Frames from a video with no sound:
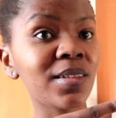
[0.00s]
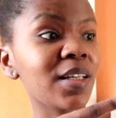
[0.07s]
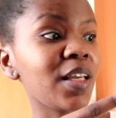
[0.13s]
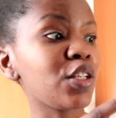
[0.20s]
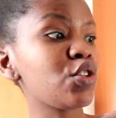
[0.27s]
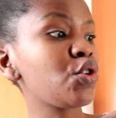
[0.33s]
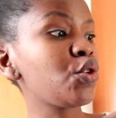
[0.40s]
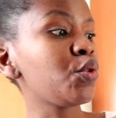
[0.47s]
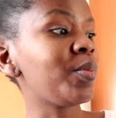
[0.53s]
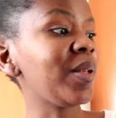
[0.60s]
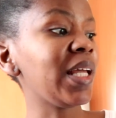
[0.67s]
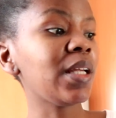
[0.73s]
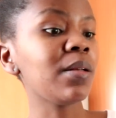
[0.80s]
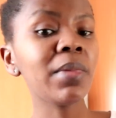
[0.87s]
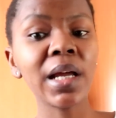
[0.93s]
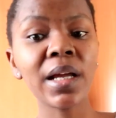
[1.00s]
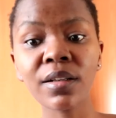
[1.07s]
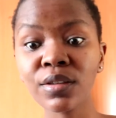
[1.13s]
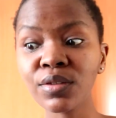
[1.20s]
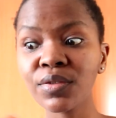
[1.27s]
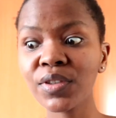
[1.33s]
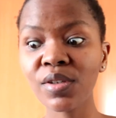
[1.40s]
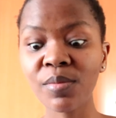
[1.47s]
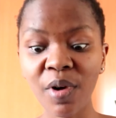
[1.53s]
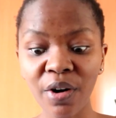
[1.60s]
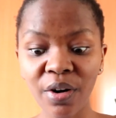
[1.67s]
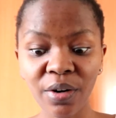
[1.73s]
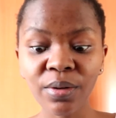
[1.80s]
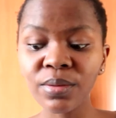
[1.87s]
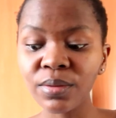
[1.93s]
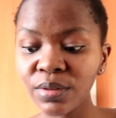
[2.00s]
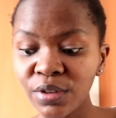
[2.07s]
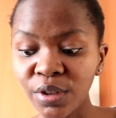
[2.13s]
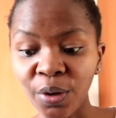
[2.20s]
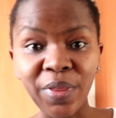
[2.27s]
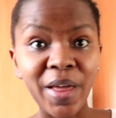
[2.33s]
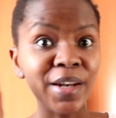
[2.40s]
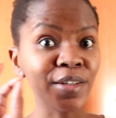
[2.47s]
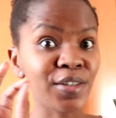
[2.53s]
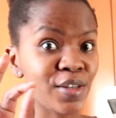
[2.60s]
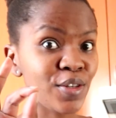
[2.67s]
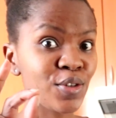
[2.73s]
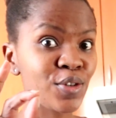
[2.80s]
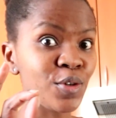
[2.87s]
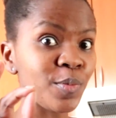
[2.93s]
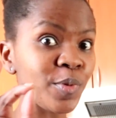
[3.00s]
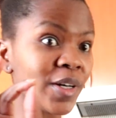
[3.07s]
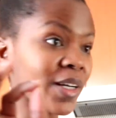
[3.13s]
to get two plain bagels for tomorrow, so that is super